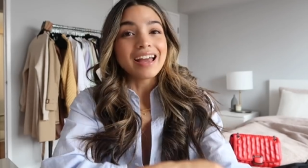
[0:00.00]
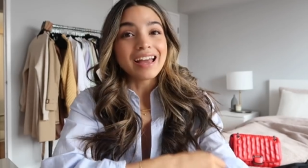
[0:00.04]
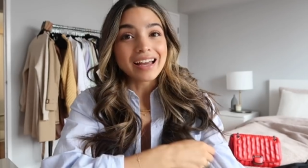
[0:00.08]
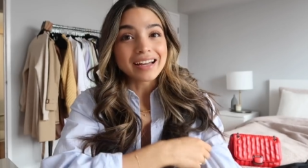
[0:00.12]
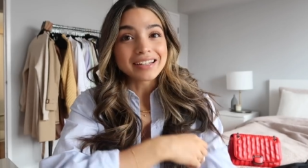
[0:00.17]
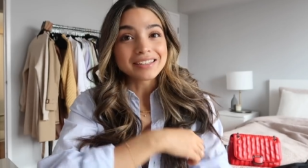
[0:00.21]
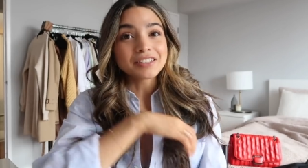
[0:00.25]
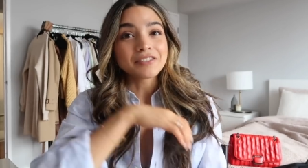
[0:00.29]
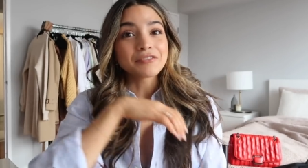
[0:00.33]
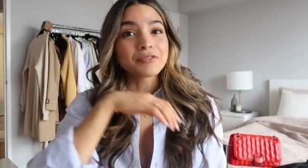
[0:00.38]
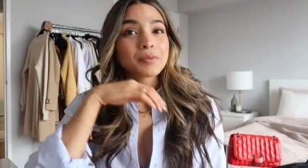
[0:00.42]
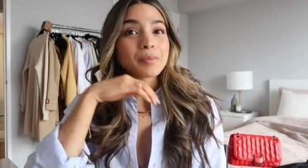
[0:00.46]

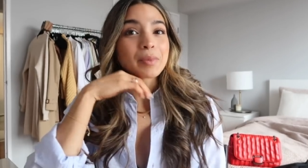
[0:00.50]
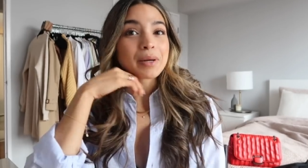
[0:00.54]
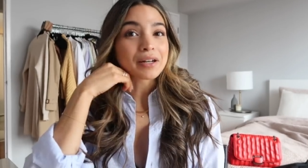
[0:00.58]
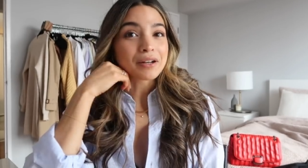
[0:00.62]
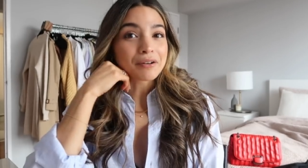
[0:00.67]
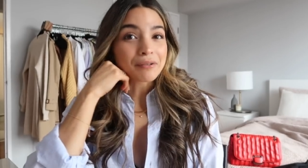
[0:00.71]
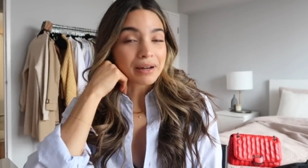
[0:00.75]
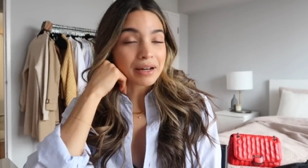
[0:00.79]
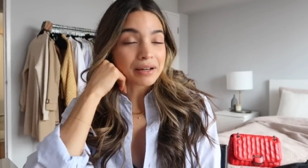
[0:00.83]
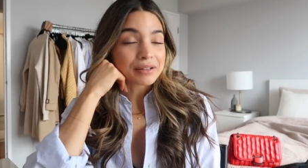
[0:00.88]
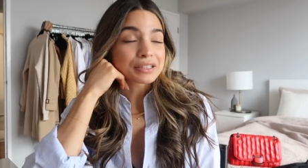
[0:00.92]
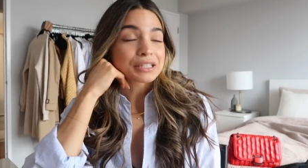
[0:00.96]
And if you've been
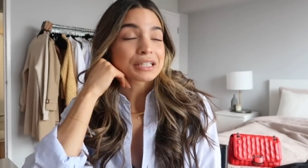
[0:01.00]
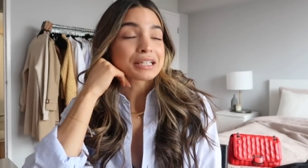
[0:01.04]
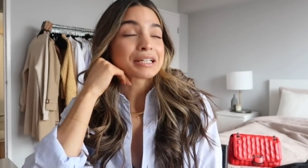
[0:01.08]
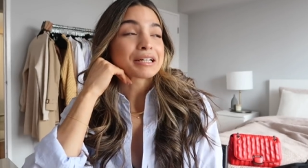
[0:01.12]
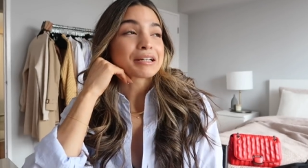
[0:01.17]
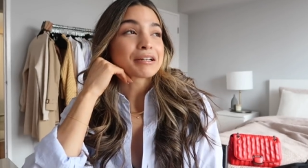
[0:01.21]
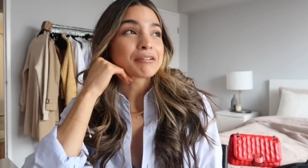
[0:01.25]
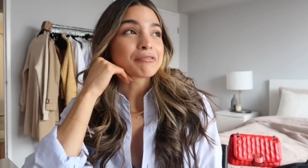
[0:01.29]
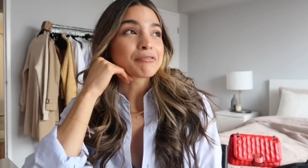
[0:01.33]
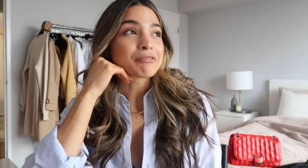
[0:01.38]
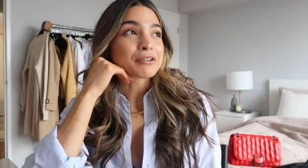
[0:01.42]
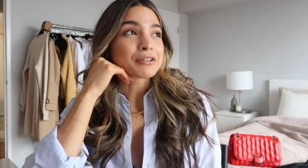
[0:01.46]
around
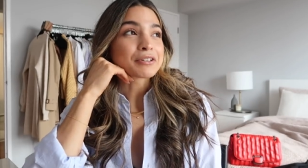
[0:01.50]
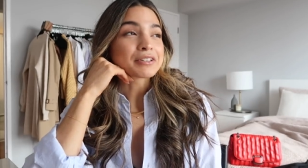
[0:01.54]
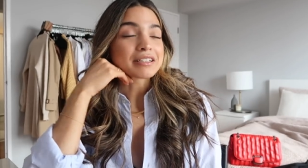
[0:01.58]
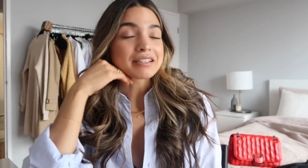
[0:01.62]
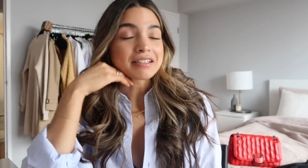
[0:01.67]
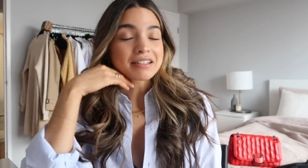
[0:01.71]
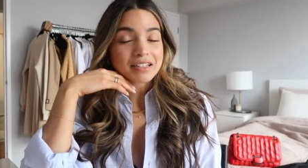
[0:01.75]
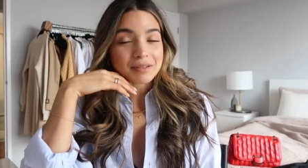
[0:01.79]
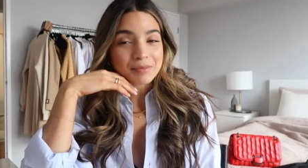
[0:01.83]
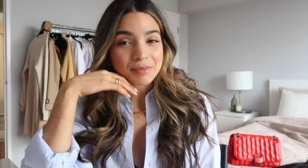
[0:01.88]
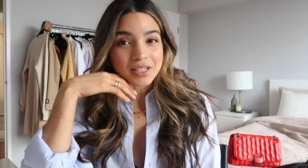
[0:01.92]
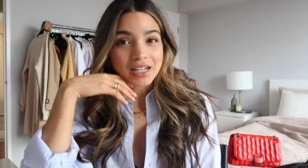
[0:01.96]
here for
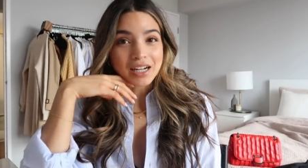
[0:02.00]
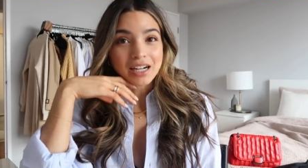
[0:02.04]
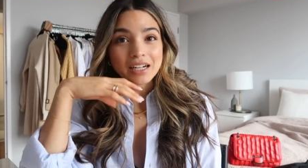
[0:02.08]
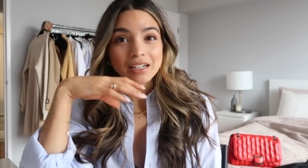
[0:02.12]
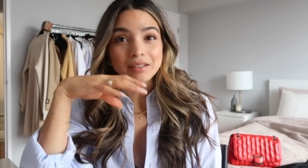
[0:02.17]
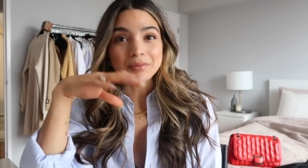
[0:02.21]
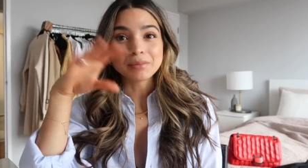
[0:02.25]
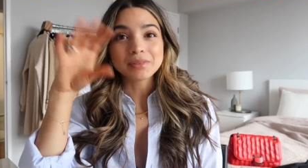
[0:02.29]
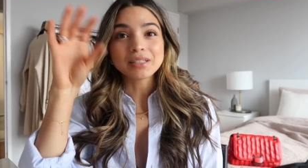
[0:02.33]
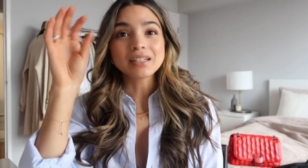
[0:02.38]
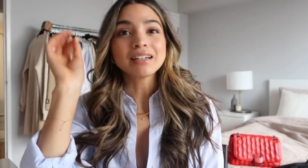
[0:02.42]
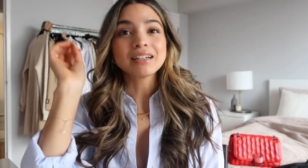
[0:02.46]
some
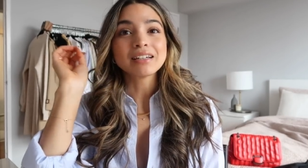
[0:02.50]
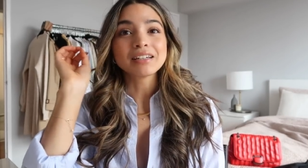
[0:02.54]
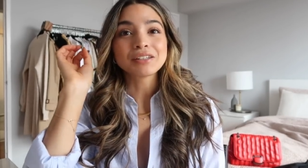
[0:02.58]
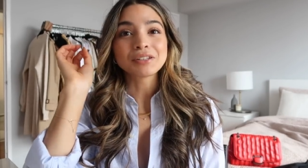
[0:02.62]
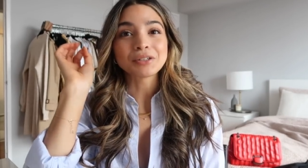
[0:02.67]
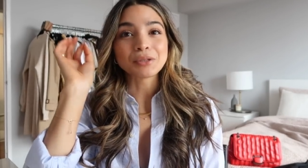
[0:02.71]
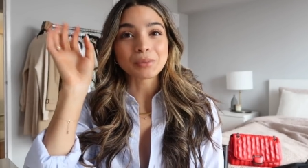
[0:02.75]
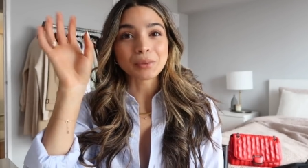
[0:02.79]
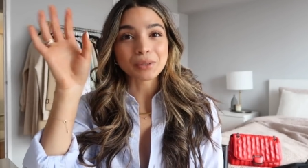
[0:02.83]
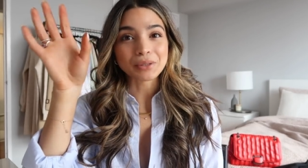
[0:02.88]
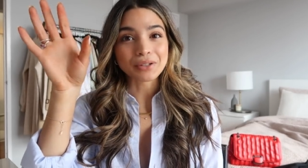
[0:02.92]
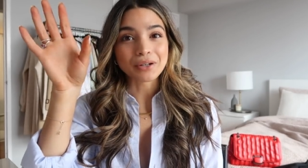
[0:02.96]
time,
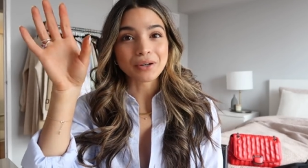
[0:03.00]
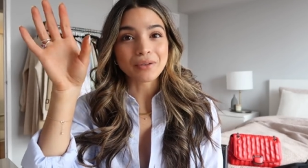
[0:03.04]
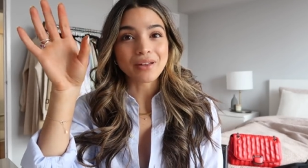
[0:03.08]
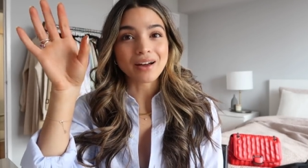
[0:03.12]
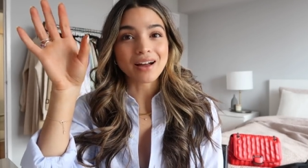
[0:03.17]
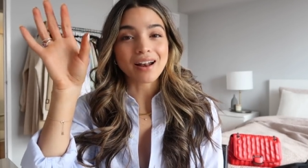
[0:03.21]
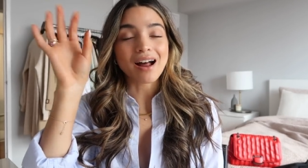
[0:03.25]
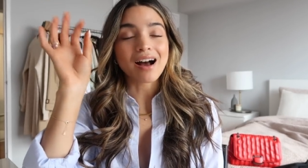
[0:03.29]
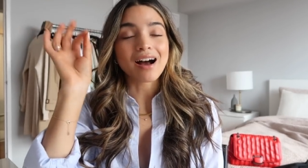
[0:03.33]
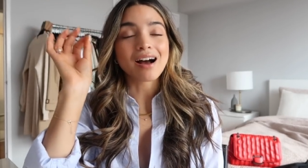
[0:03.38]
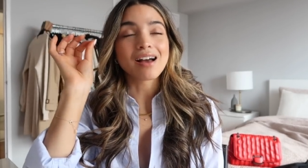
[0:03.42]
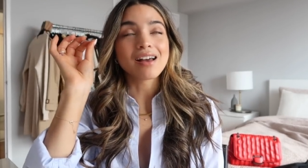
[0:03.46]
you will know
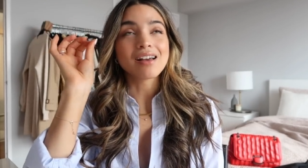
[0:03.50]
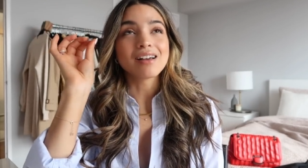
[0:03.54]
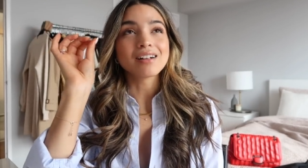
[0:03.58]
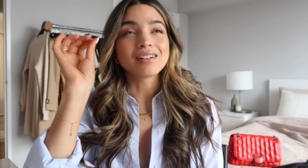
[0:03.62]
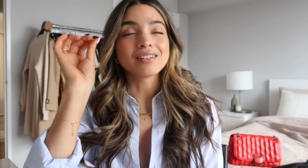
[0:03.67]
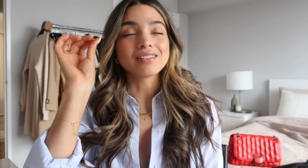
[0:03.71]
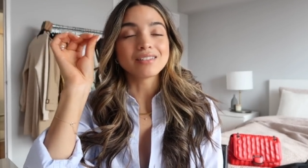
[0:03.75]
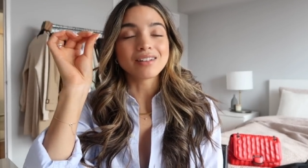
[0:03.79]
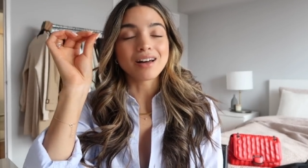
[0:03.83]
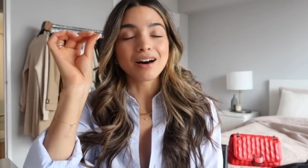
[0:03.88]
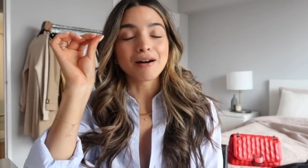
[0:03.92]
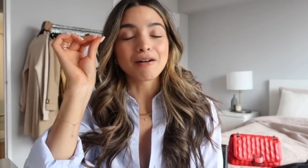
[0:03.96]
that I
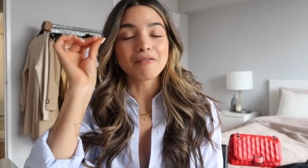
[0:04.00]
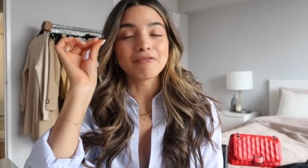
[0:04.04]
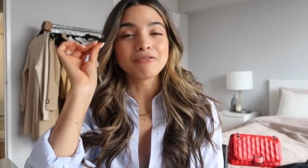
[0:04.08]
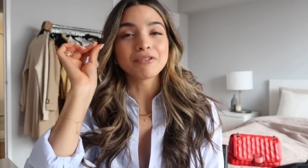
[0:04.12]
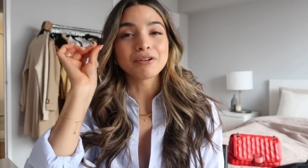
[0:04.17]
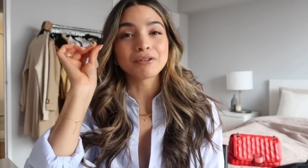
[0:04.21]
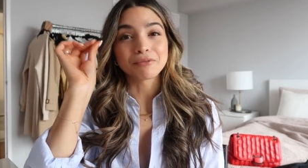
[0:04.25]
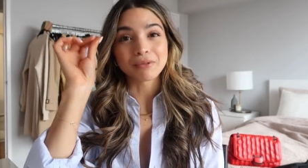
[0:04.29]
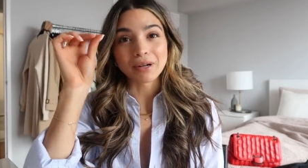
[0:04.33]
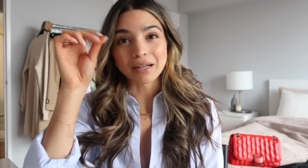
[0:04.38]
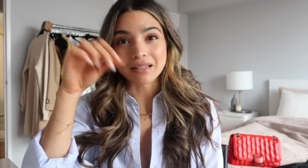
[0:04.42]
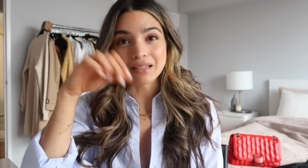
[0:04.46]
love
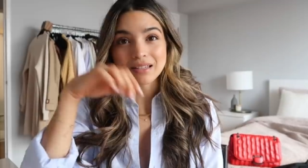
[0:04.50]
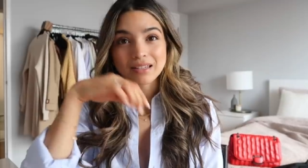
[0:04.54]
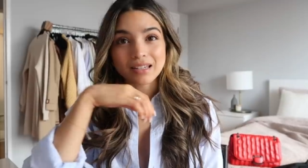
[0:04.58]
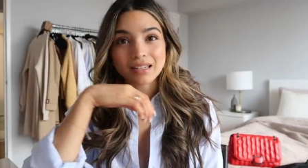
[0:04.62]
Ren